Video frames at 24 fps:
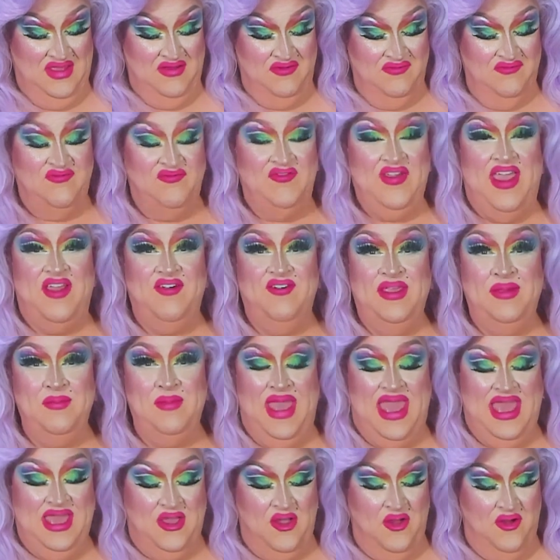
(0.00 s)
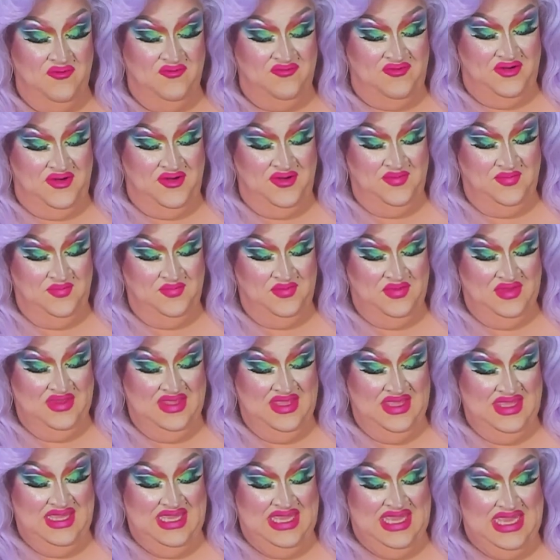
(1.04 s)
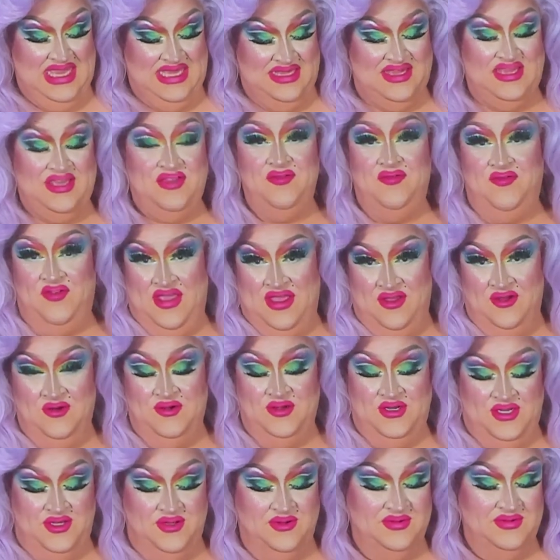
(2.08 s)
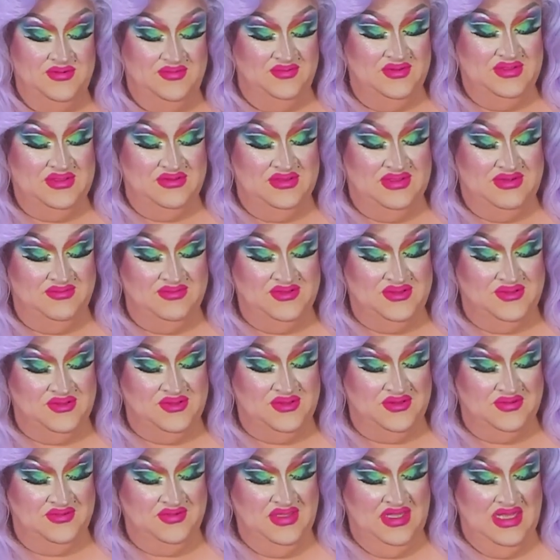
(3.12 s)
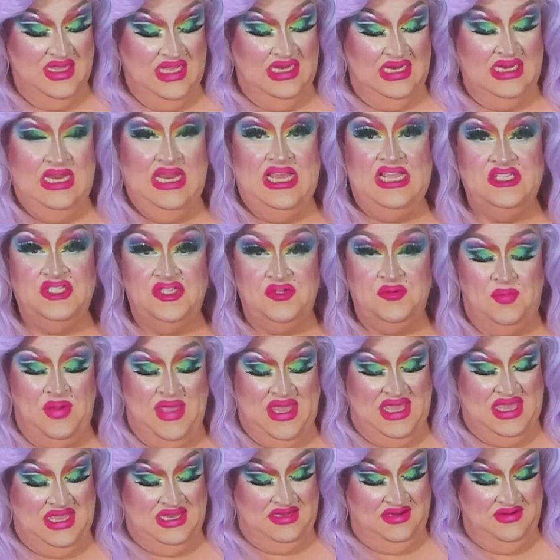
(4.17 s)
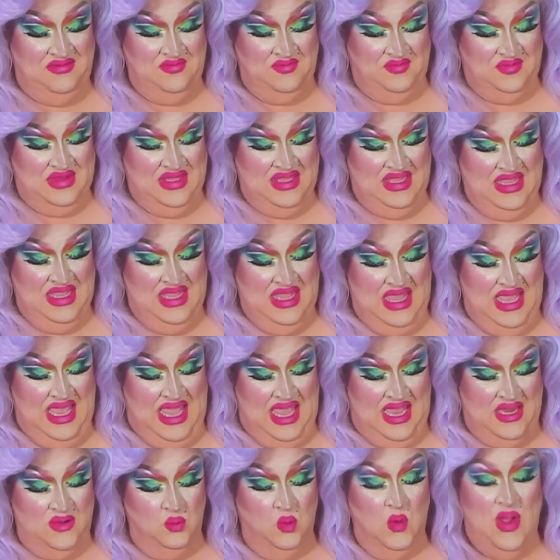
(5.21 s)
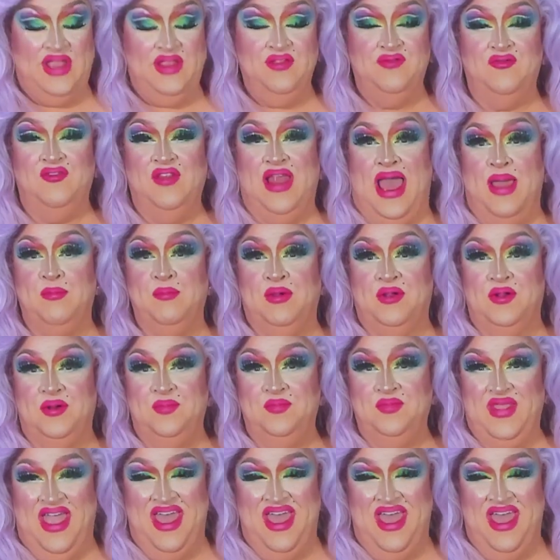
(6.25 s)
Fairy Makeover, Easy Fingerdoo, well, I'm sure, Lynchpin, and White Flapper.